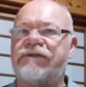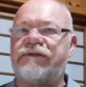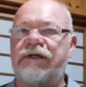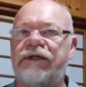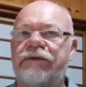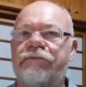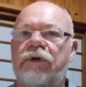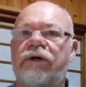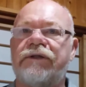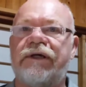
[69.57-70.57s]
study
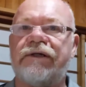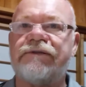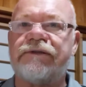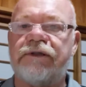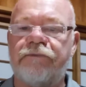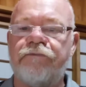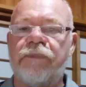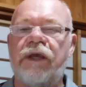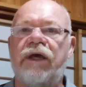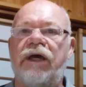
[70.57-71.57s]
on the desk.
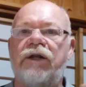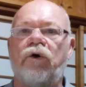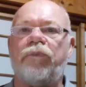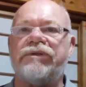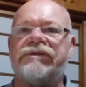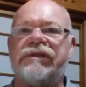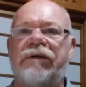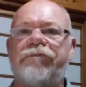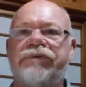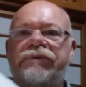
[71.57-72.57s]
It opens
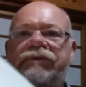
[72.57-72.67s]
up